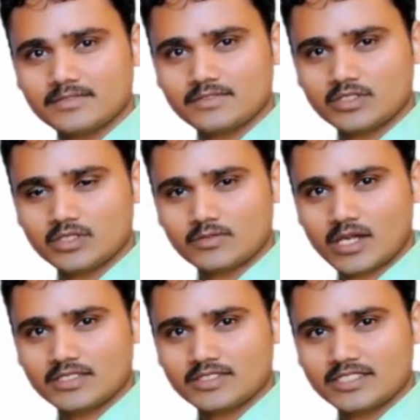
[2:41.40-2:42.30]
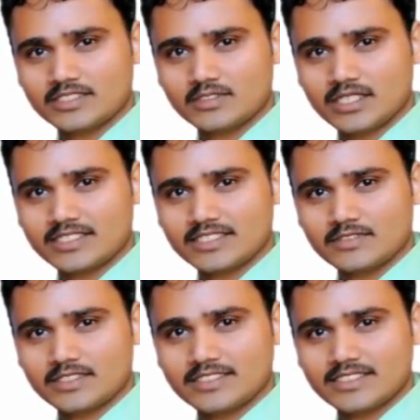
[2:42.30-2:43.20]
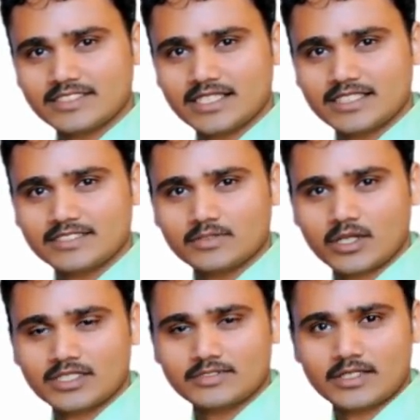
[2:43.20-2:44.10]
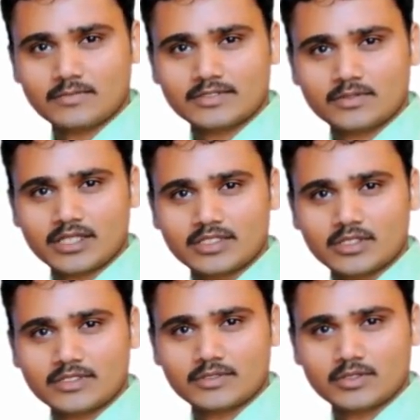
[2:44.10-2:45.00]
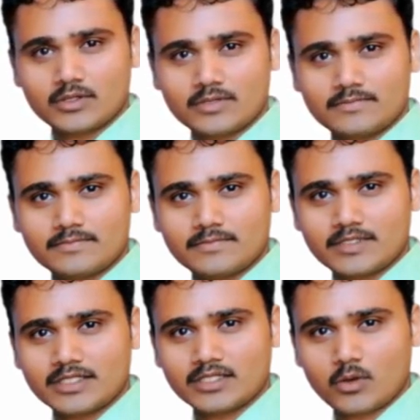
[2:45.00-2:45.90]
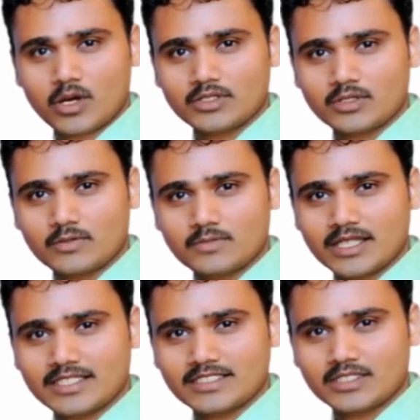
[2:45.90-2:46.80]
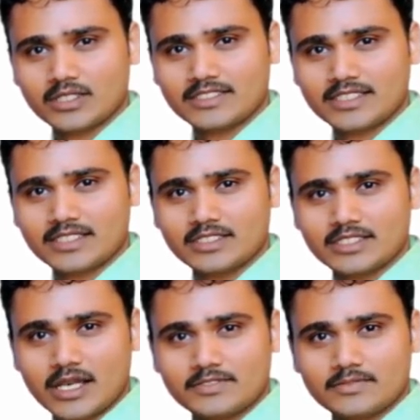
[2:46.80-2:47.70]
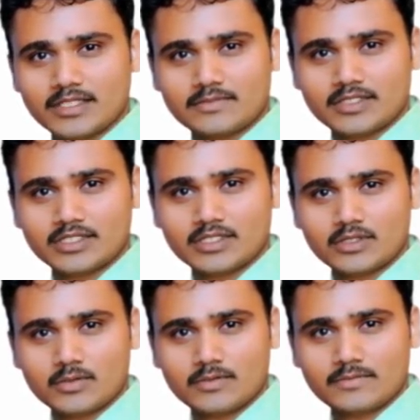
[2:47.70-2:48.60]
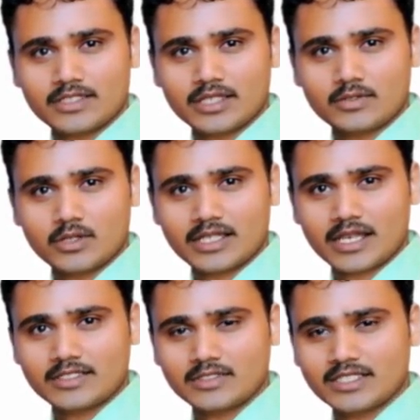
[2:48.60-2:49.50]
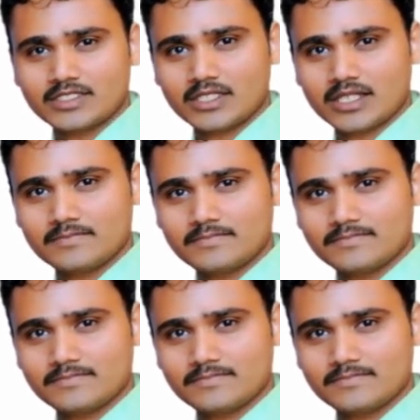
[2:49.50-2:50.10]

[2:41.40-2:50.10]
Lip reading: for loop iterates over a sequence, in this case, the range of numbers from 0 to 4. The while loop repeats as long as the condition count 5 is true, incrementing count each time.